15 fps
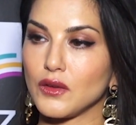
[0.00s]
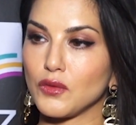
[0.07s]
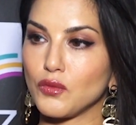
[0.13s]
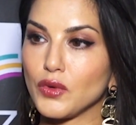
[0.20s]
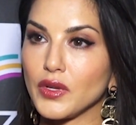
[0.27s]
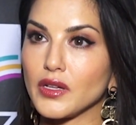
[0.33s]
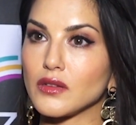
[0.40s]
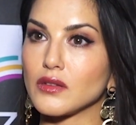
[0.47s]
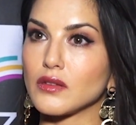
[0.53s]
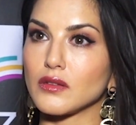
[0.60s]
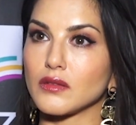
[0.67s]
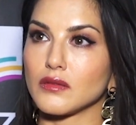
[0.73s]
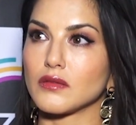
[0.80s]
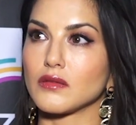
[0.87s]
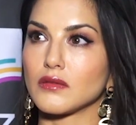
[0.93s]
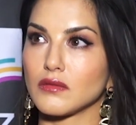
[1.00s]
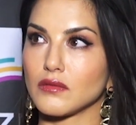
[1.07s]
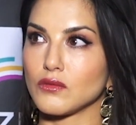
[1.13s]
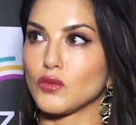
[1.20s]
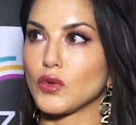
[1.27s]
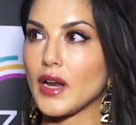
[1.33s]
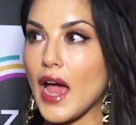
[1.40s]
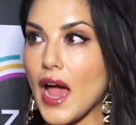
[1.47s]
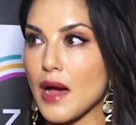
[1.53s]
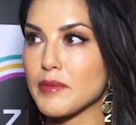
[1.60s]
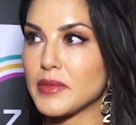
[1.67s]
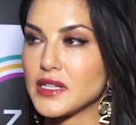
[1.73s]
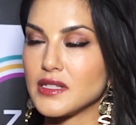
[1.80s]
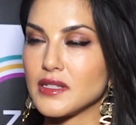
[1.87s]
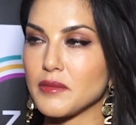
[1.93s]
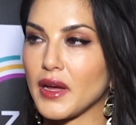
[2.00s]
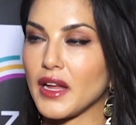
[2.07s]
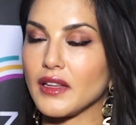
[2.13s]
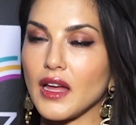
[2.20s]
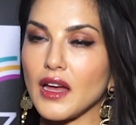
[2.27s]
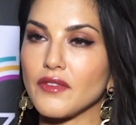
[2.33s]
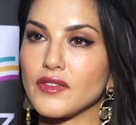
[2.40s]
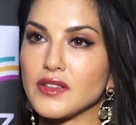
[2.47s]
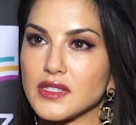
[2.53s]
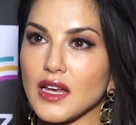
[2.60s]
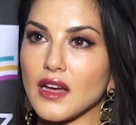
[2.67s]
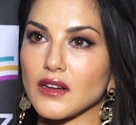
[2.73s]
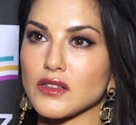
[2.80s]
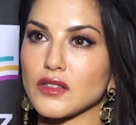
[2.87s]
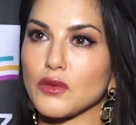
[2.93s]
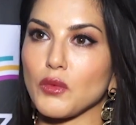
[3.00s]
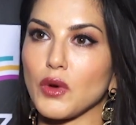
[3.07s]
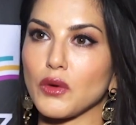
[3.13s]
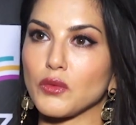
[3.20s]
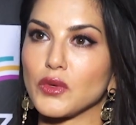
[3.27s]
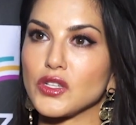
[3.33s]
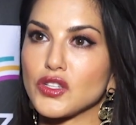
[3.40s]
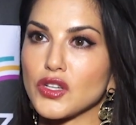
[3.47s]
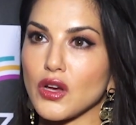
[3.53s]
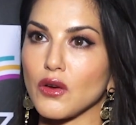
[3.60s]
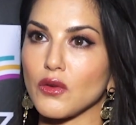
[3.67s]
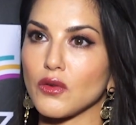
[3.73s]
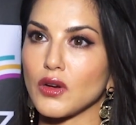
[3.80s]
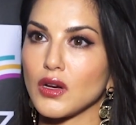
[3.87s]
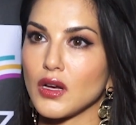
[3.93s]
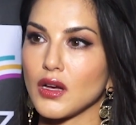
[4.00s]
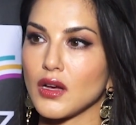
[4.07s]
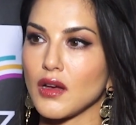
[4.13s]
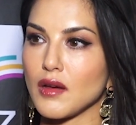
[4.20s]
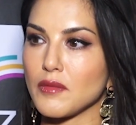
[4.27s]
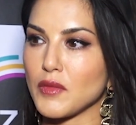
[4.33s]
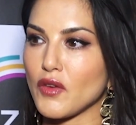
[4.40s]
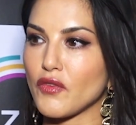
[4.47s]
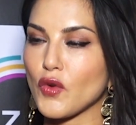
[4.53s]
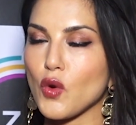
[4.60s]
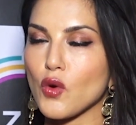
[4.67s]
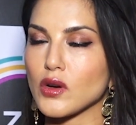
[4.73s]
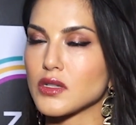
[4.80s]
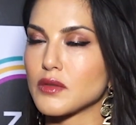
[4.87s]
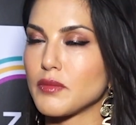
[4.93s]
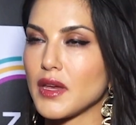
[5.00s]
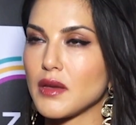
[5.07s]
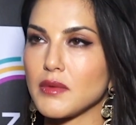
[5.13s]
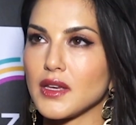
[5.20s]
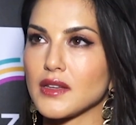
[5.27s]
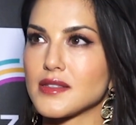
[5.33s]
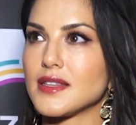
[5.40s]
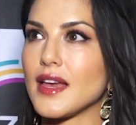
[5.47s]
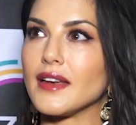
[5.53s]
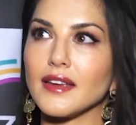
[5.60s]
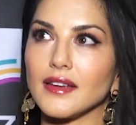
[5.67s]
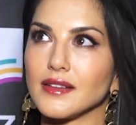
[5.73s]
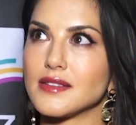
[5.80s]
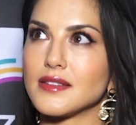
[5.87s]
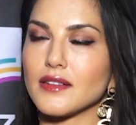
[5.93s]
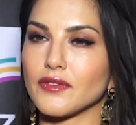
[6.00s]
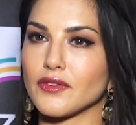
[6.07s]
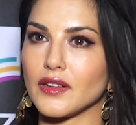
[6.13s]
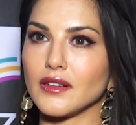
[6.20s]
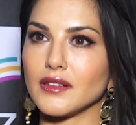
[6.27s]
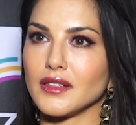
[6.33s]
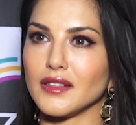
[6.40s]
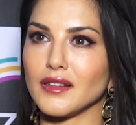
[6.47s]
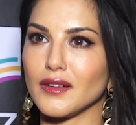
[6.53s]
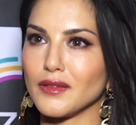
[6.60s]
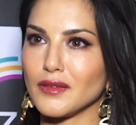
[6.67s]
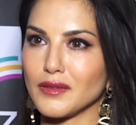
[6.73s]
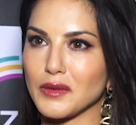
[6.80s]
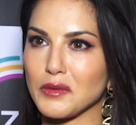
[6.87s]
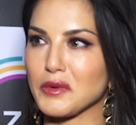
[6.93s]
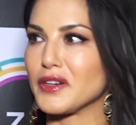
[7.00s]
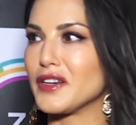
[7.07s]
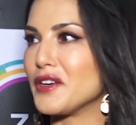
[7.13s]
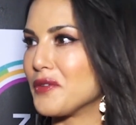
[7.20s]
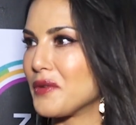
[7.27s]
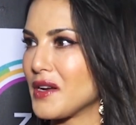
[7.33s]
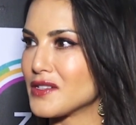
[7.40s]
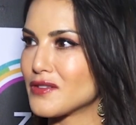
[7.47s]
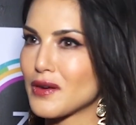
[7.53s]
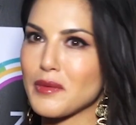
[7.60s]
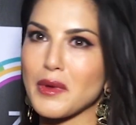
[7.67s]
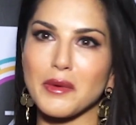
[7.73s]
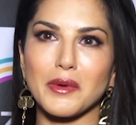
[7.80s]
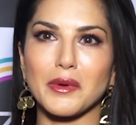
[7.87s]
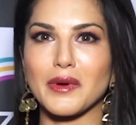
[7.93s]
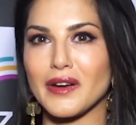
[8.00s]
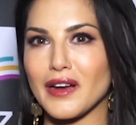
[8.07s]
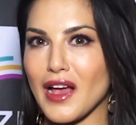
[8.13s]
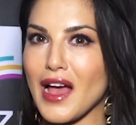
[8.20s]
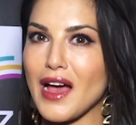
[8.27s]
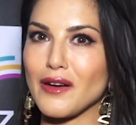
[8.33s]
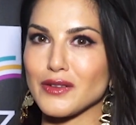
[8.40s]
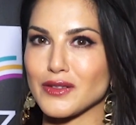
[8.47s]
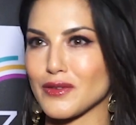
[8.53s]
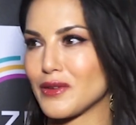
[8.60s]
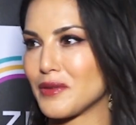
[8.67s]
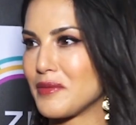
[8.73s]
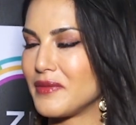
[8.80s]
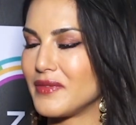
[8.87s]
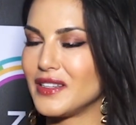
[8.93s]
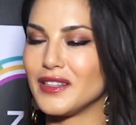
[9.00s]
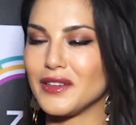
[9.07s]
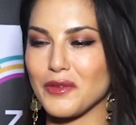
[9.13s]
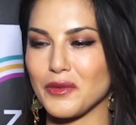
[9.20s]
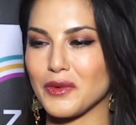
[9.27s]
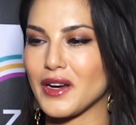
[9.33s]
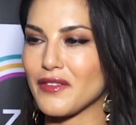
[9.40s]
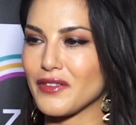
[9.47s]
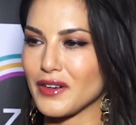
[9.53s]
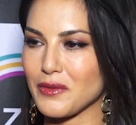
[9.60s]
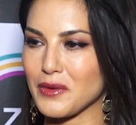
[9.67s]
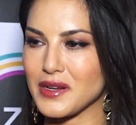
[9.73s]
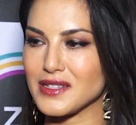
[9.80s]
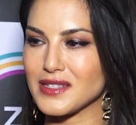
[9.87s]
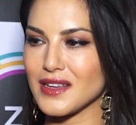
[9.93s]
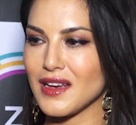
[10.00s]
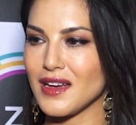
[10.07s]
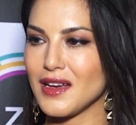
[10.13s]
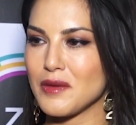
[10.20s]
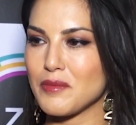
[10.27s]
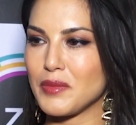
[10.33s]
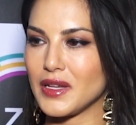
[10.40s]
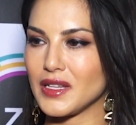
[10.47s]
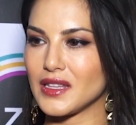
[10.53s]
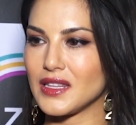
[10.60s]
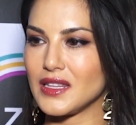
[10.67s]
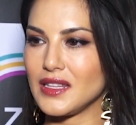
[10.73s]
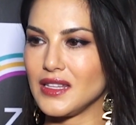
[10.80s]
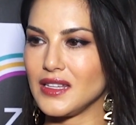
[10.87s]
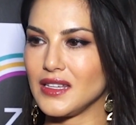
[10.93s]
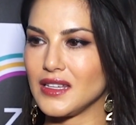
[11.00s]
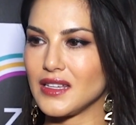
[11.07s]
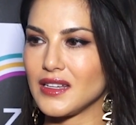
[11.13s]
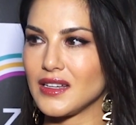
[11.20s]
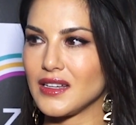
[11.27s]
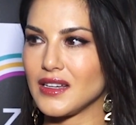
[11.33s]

real, what happened in my life is actually what we show. Of course, maybe a setting is different, you know. We weren't in a restaurant, maybe we were in a house, or, you know, whatever it was. But the